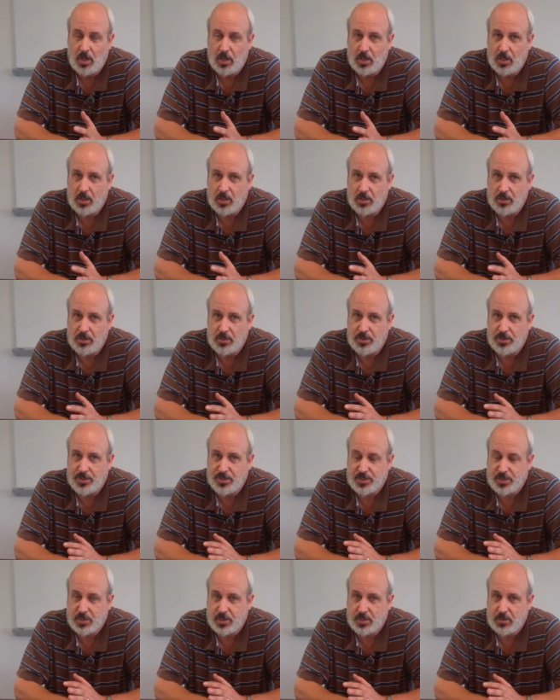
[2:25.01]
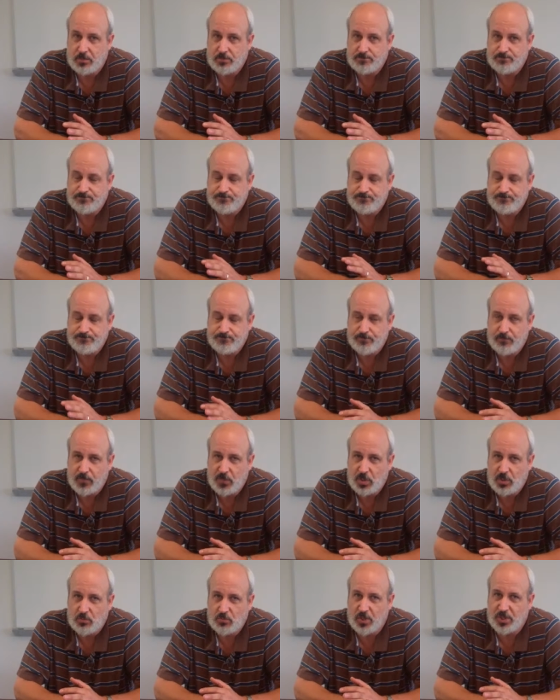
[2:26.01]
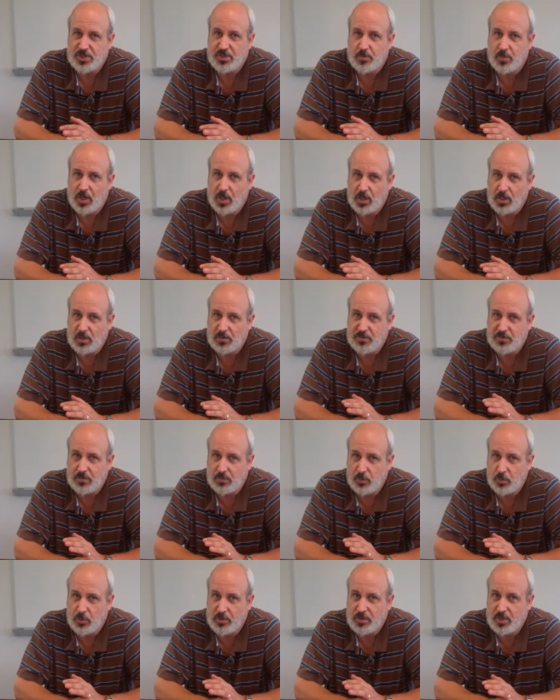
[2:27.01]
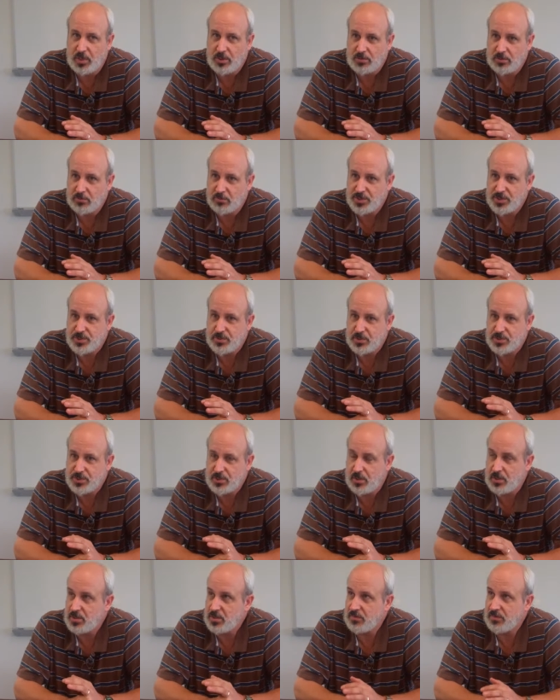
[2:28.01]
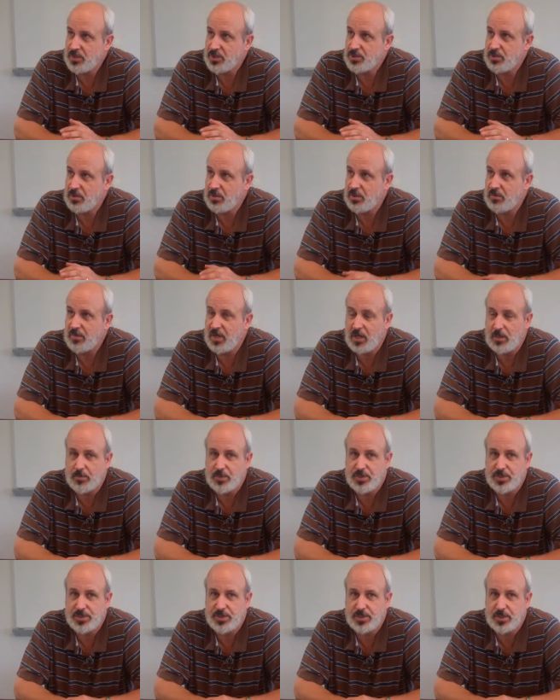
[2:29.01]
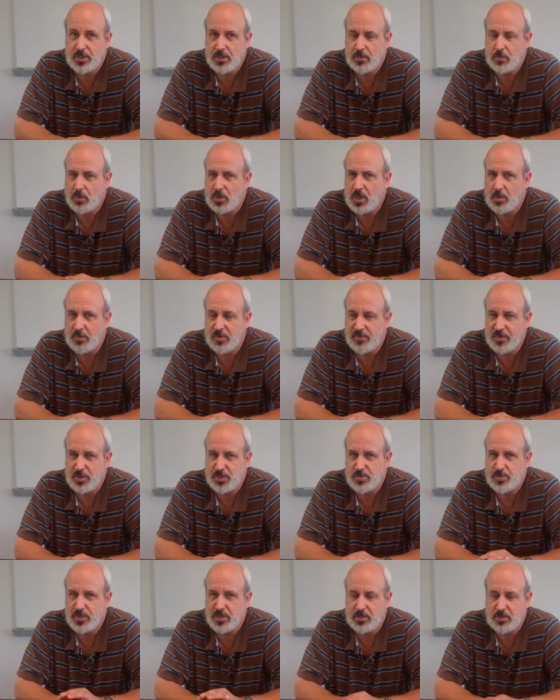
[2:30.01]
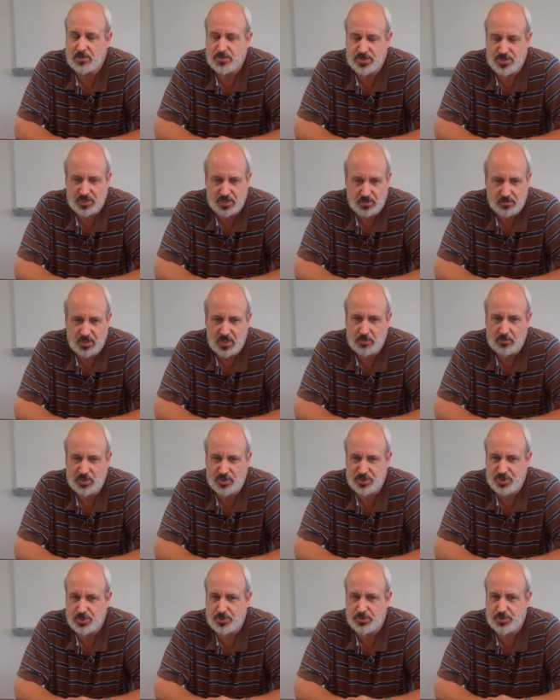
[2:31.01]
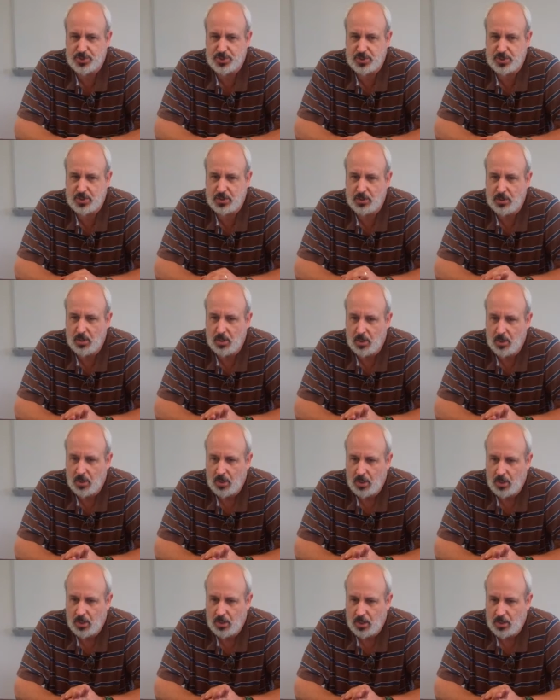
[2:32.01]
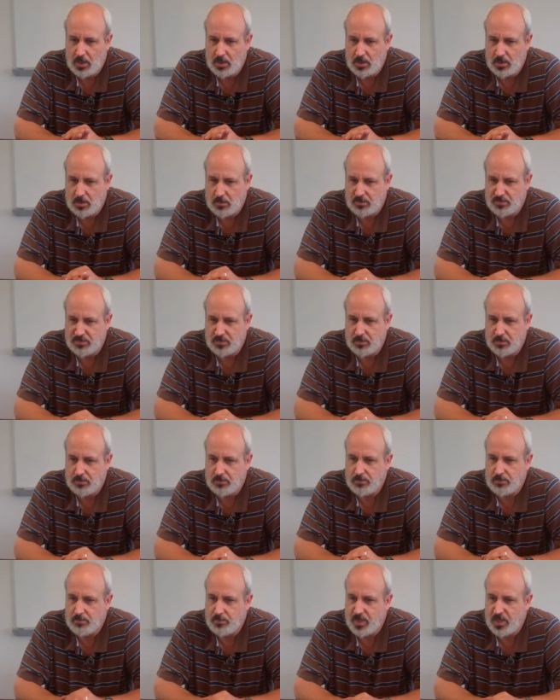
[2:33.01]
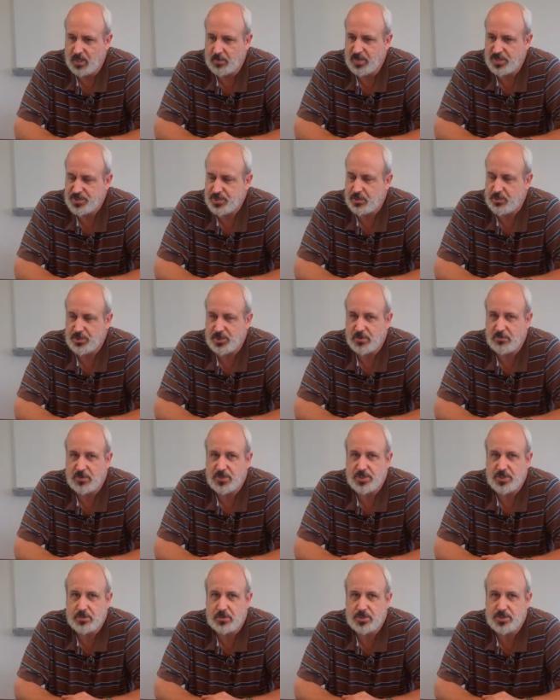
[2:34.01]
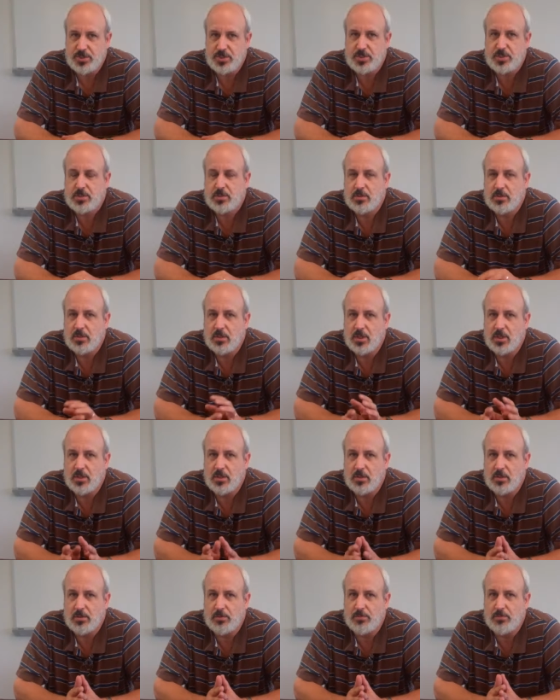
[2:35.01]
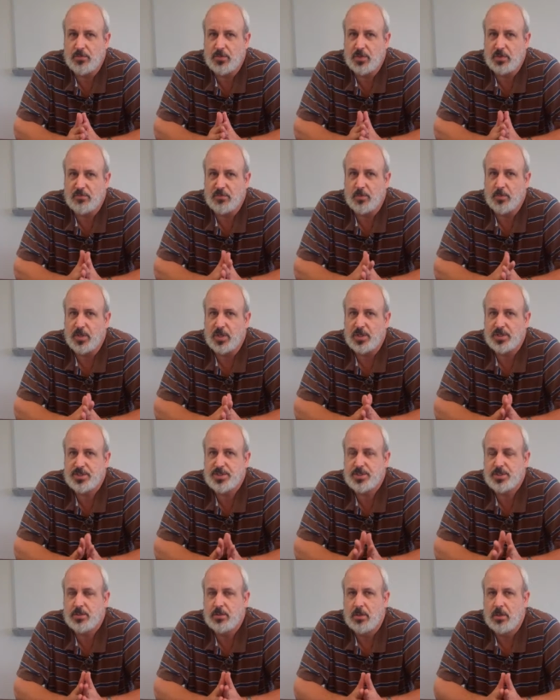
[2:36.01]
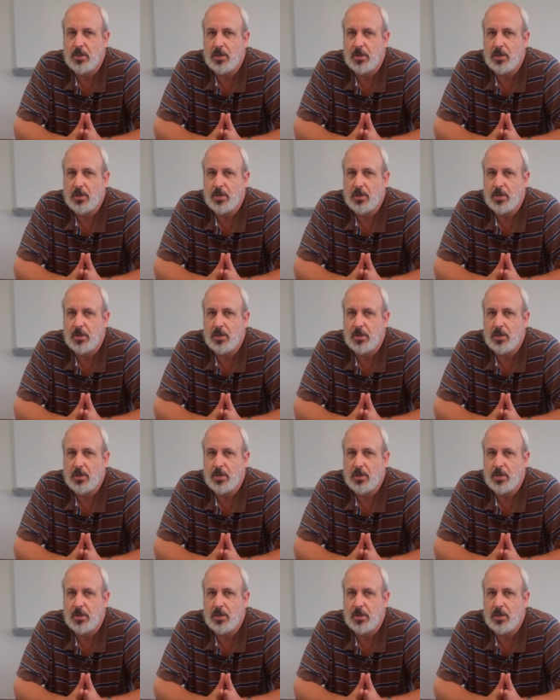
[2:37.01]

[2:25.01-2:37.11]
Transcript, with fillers: and um, Rick DeMark from North Country Resource Conservation and Development, and there were a couple of other speakers, um, Doshi um, from Biomass Energy Resource um, in Vermont.